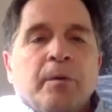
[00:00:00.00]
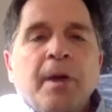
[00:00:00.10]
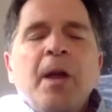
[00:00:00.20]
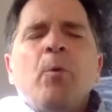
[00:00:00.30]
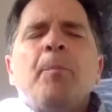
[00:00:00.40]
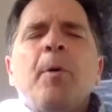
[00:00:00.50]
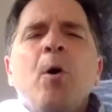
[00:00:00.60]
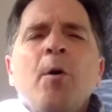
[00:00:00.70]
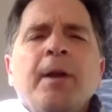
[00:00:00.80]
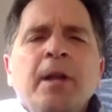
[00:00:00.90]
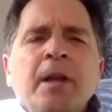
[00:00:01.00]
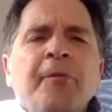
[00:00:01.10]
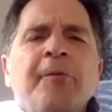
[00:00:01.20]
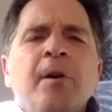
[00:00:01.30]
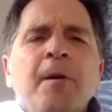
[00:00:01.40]
They were poking
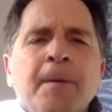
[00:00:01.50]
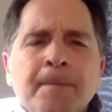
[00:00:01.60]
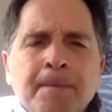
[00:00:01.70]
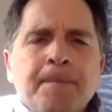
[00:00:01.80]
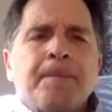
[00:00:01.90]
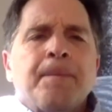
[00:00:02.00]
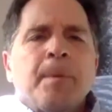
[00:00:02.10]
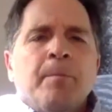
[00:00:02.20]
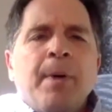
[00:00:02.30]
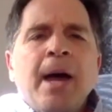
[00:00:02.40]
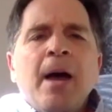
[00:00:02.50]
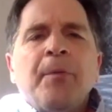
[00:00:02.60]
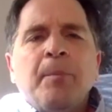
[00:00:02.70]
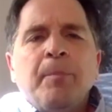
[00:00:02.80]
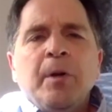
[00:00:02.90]
fun
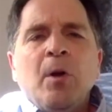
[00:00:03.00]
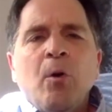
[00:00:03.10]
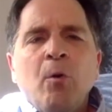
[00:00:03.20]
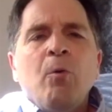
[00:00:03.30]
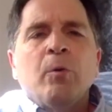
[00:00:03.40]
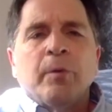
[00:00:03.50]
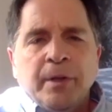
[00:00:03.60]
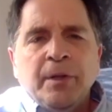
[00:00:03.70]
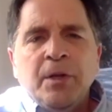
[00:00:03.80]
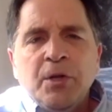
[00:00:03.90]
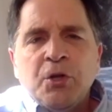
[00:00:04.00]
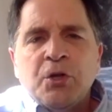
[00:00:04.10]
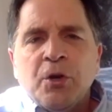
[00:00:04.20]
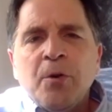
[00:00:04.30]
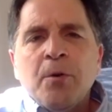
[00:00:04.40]
about the big hole in his
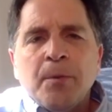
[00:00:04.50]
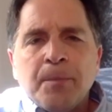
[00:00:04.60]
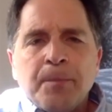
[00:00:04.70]
shirt.